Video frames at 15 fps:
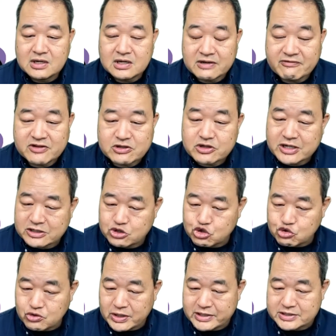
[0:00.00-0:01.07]
If we look at
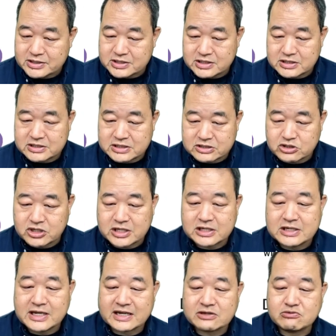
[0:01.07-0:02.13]
trust, it's to
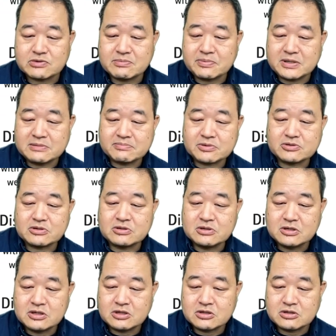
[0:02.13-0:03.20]
connect with people
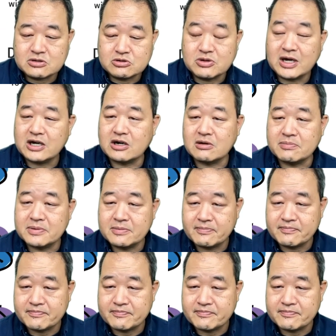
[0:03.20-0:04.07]
who help.